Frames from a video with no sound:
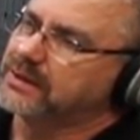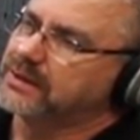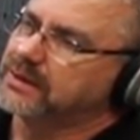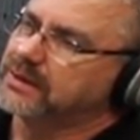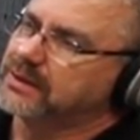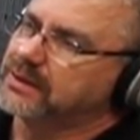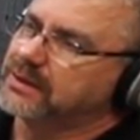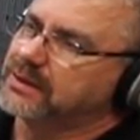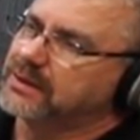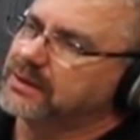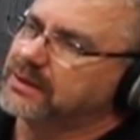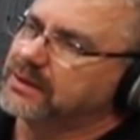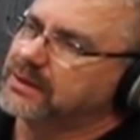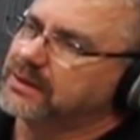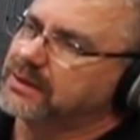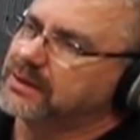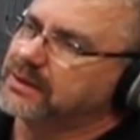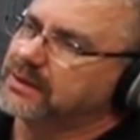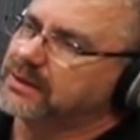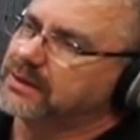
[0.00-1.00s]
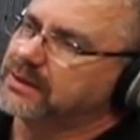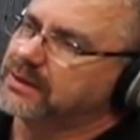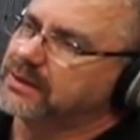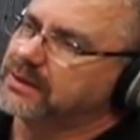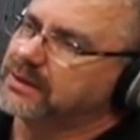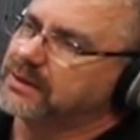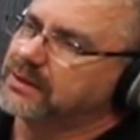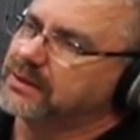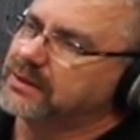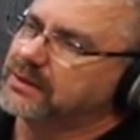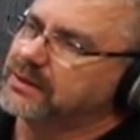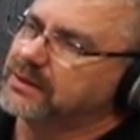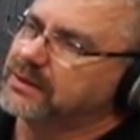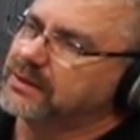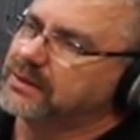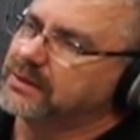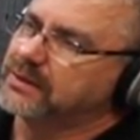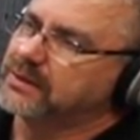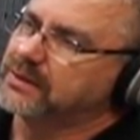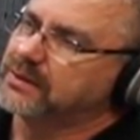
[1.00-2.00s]

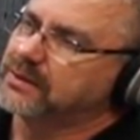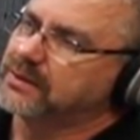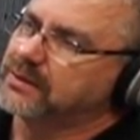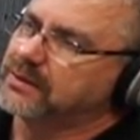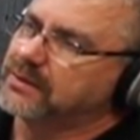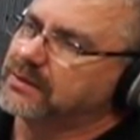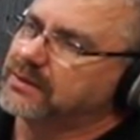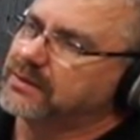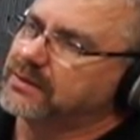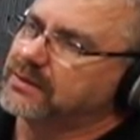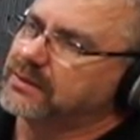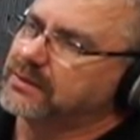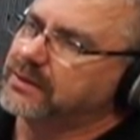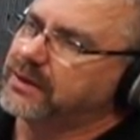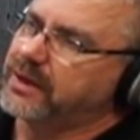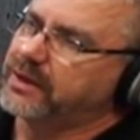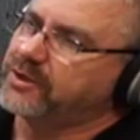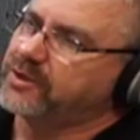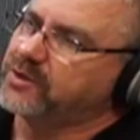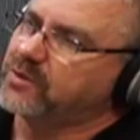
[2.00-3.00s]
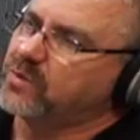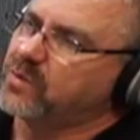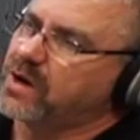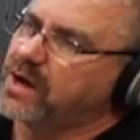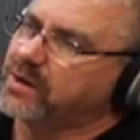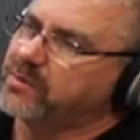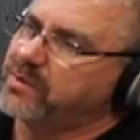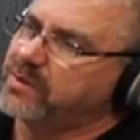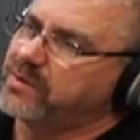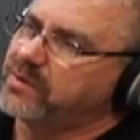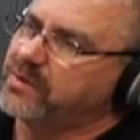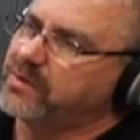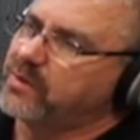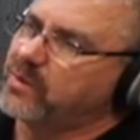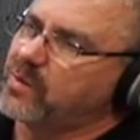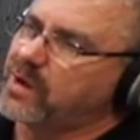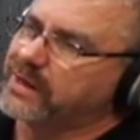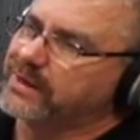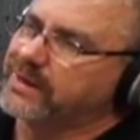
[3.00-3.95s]
(not speaking)